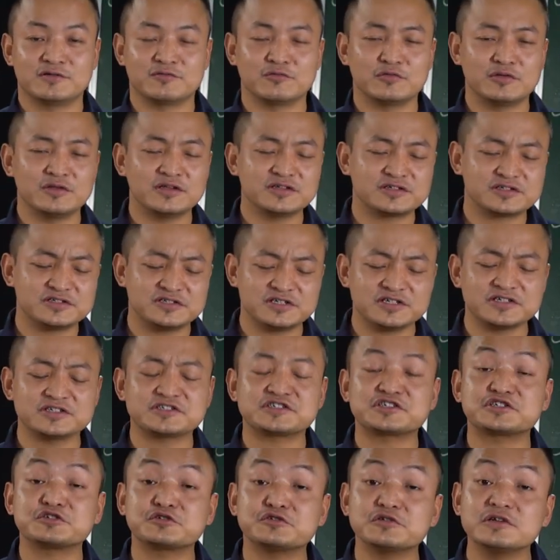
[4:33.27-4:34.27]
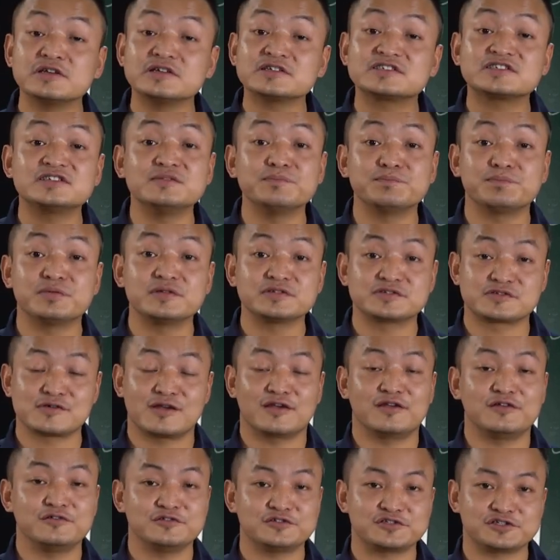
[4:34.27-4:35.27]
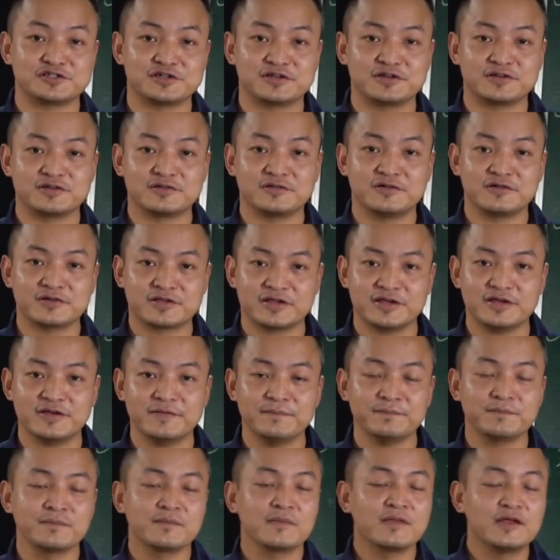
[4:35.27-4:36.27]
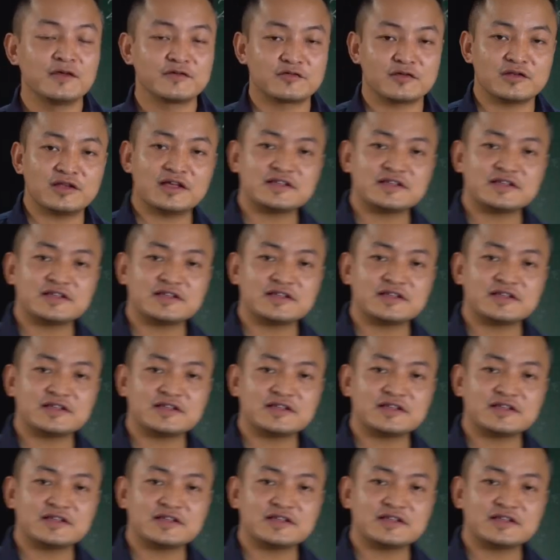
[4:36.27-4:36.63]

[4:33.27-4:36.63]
We'll need just three simple solutions, okay? So